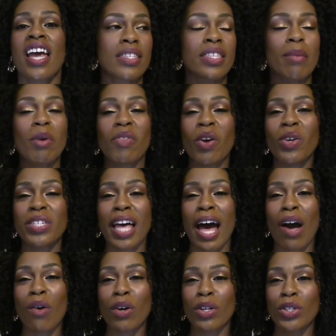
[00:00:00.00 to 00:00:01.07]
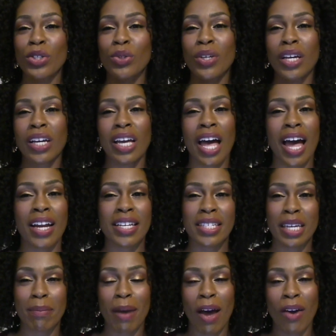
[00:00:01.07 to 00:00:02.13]
Some of those hours you can kind of
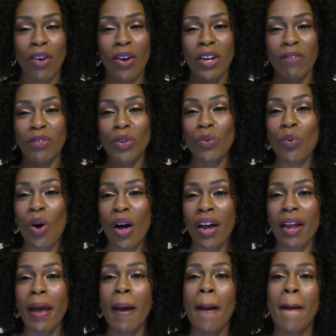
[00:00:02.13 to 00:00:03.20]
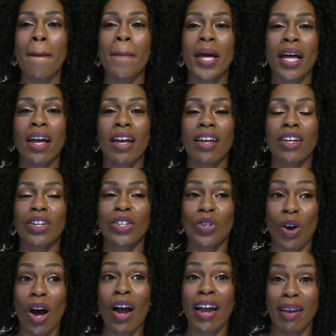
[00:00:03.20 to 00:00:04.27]
skip out on if you want, but
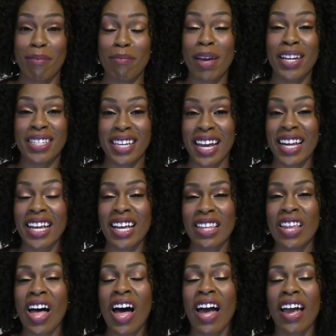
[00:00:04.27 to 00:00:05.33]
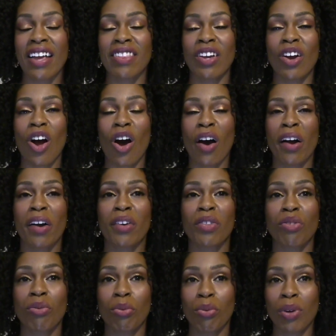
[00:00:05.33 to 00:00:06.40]
you are meditating a lot, and there are
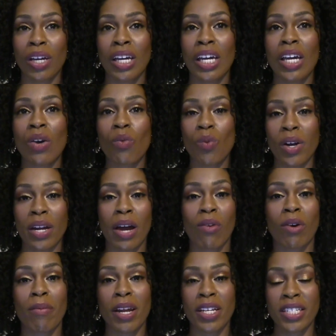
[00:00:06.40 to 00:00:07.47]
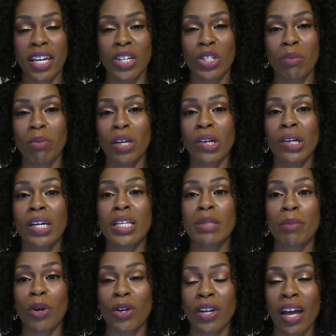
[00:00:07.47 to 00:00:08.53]
3 1-hour meditation
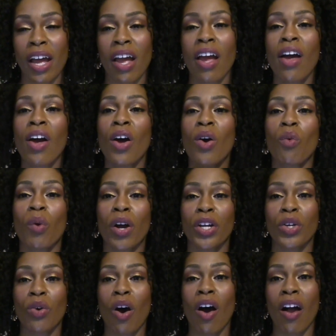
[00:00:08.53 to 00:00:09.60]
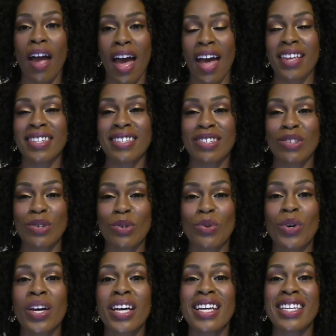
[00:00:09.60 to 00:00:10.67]
periods per day where you are asked
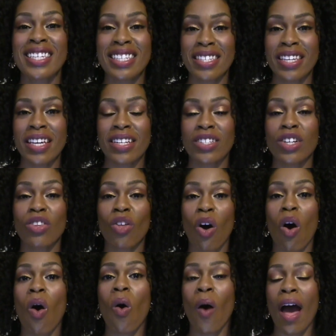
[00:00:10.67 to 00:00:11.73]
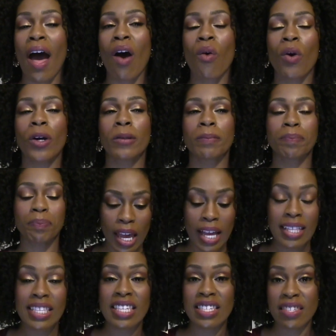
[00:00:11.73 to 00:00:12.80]
to sit the whole hour
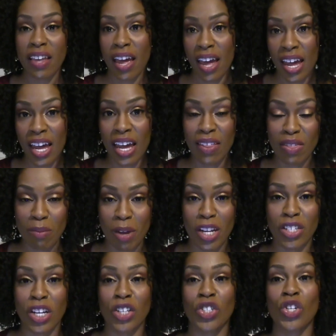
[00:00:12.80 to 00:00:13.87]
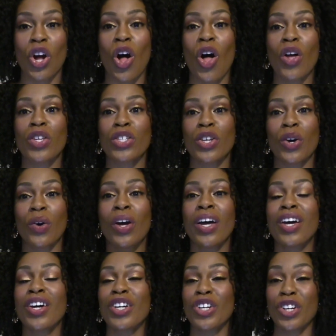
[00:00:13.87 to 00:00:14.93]
and stay in the meditation hall. So
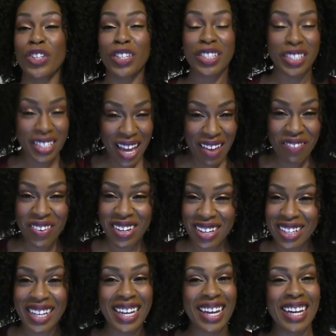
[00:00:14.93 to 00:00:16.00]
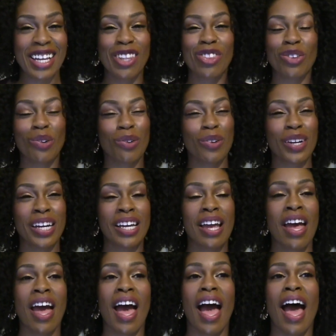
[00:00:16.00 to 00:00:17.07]
you're definitely getting 3
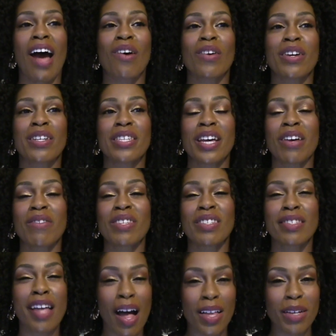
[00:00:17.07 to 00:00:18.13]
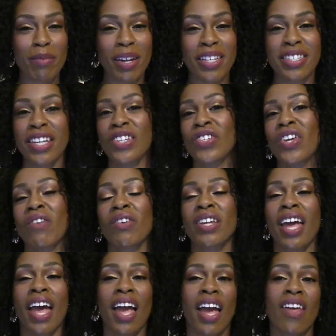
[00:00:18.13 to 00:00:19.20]
hours of solid meditation every
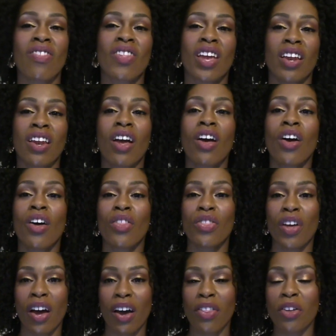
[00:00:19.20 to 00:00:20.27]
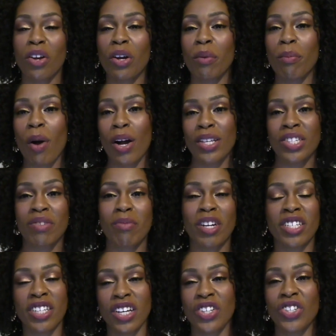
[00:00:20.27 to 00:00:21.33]
day, and then the other parts of
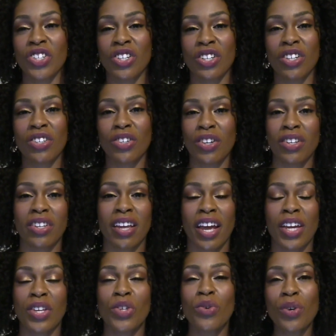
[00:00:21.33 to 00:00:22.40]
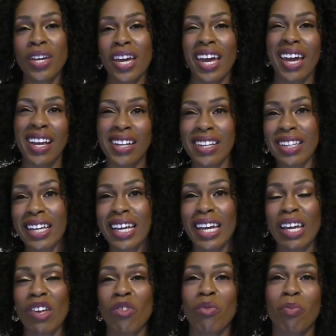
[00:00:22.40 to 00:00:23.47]
meditation during the day you can
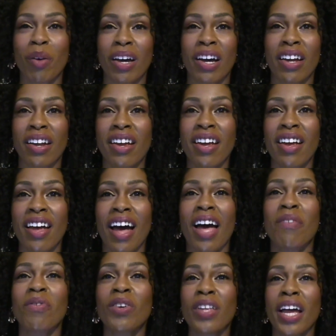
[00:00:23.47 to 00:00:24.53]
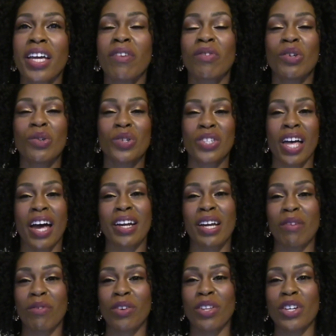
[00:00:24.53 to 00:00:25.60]
leave, but I feel like if you sign
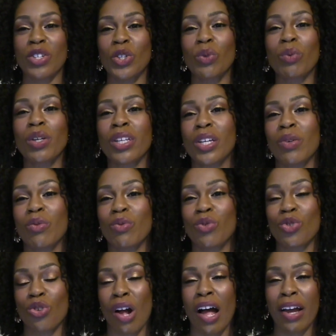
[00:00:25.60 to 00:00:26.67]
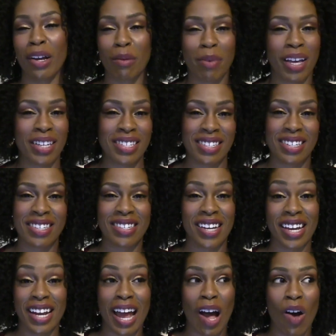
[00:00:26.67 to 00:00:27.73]
up for this, you really try your best to
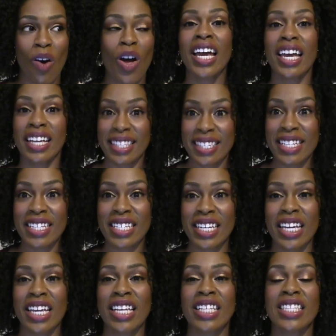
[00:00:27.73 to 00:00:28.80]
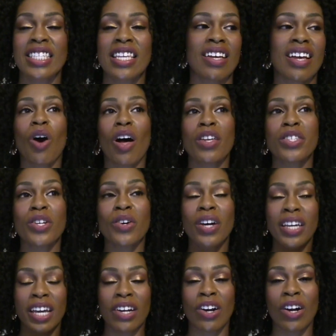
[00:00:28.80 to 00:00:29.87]
stick it out. It's intense. You also,
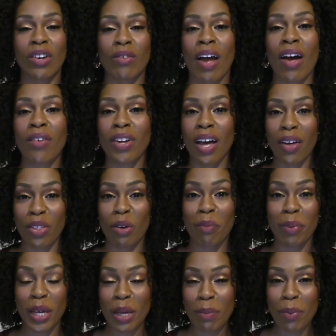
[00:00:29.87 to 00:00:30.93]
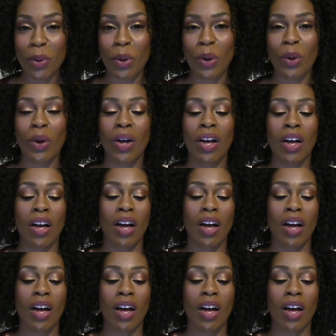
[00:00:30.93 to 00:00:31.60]
again, are around other people.